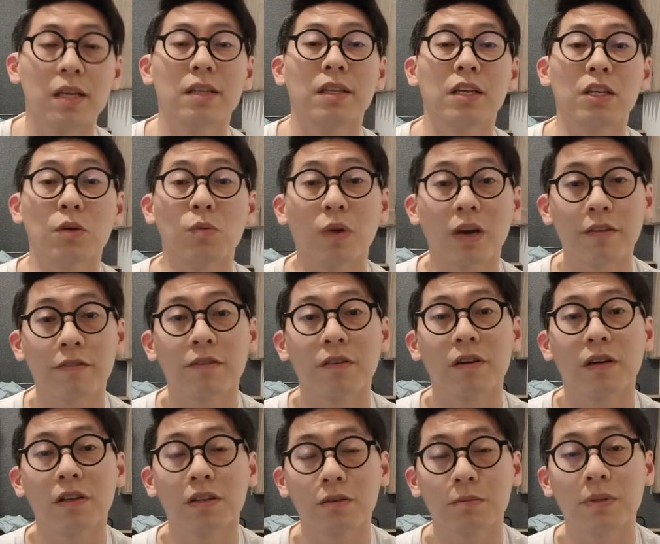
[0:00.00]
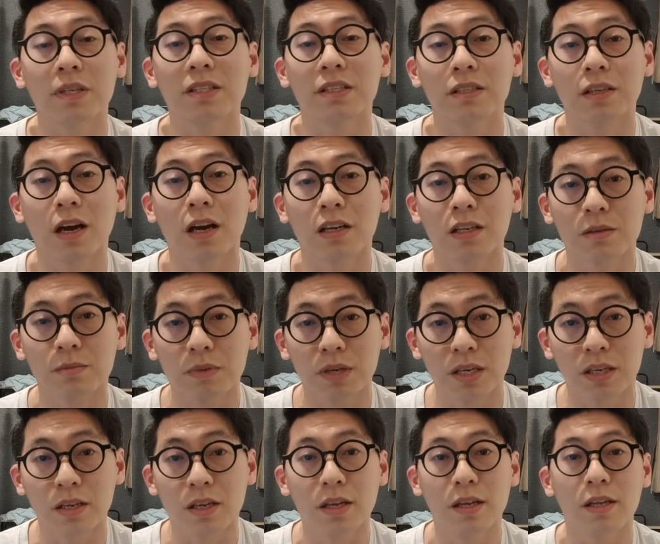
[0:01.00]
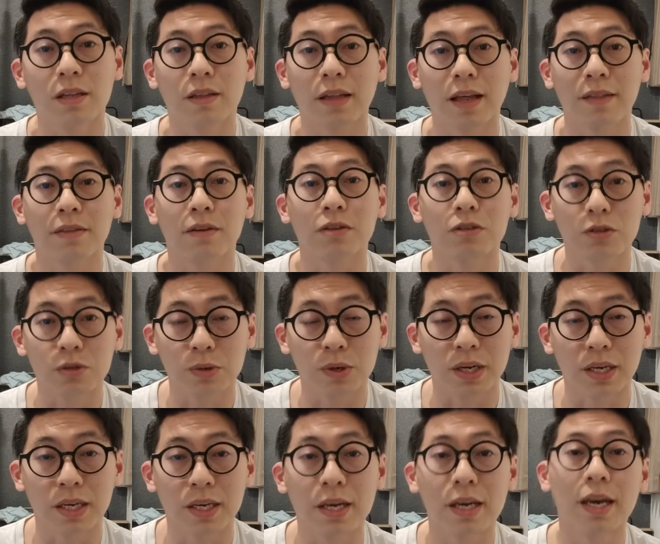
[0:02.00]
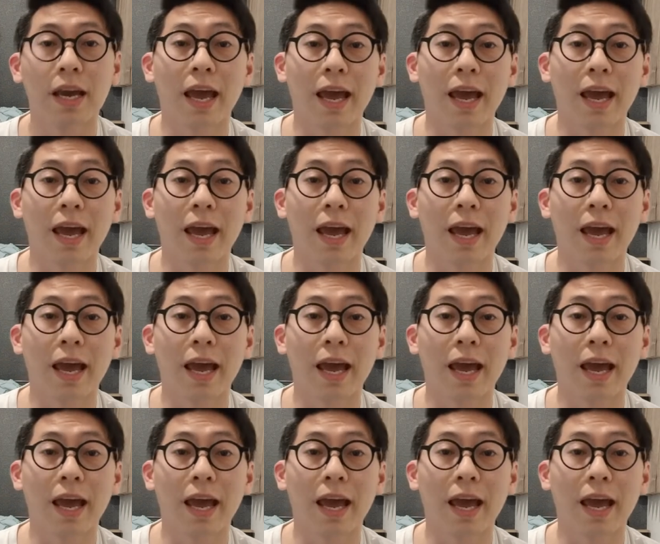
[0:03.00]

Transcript: then you wait for another piece of document that they're doing,